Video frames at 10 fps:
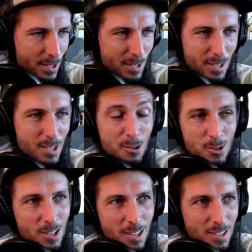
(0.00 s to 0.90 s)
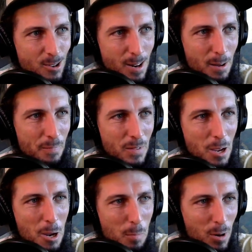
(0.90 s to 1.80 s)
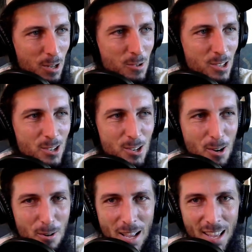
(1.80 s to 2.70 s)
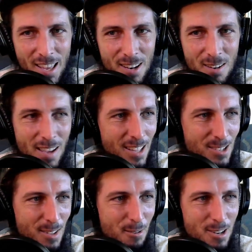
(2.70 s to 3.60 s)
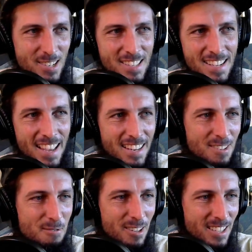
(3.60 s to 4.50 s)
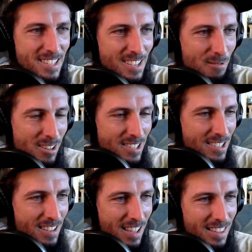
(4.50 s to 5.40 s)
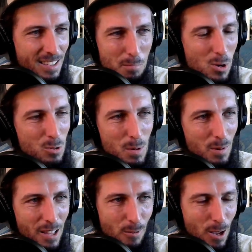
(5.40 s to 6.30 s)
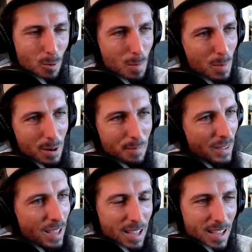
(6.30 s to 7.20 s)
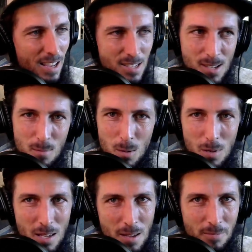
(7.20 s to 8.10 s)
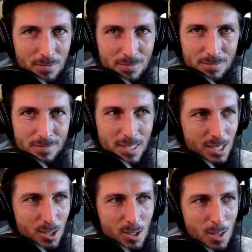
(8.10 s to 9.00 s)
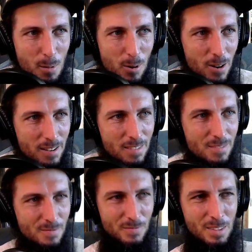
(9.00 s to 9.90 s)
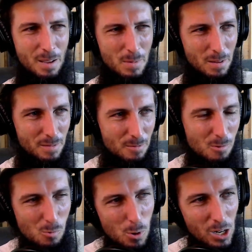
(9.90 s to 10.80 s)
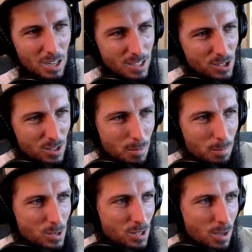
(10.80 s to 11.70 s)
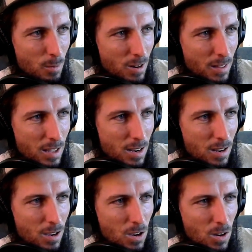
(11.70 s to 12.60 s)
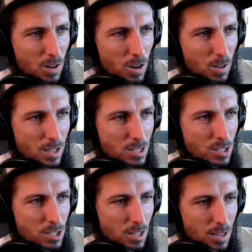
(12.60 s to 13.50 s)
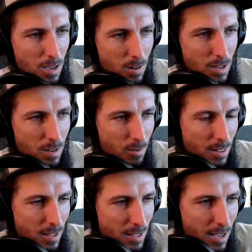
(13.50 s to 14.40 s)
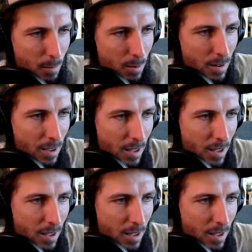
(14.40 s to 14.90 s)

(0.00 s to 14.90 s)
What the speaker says: It's interesting to try to produce the show and answer the questions and do all this at once. I think most people have help, but I seem to be stubborn. I'm a wood ox, so I'm stubborn on that. Oh no, that just shut down. I didn't want that to happen.